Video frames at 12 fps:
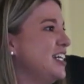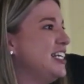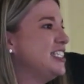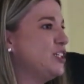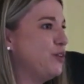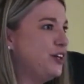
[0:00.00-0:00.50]

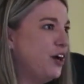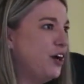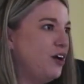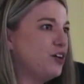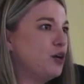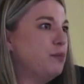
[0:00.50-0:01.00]
So we're no
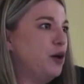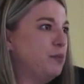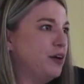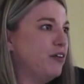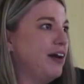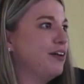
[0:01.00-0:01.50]
longer pooping
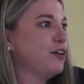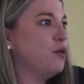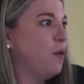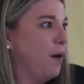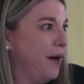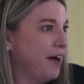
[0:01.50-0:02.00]
around a
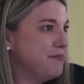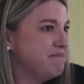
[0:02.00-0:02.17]
corner.